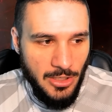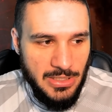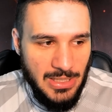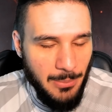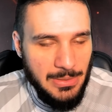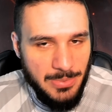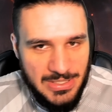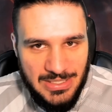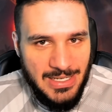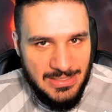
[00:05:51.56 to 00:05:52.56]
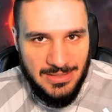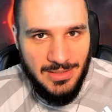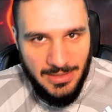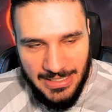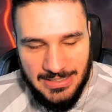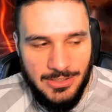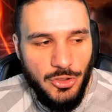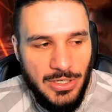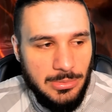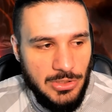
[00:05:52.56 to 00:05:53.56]
can already, I mean, besides his
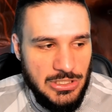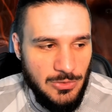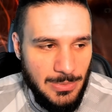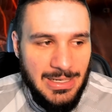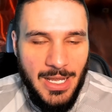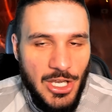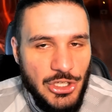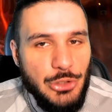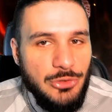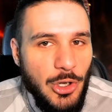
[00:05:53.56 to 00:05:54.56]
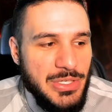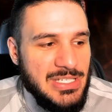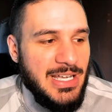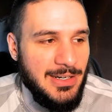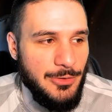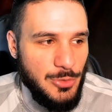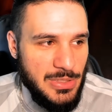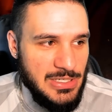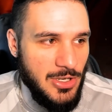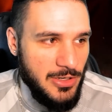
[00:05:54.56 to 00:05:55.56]
incredible achievement, you know this guy knows
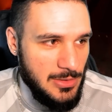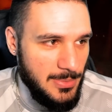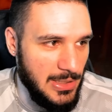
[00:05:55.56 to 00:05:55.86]
what he's talking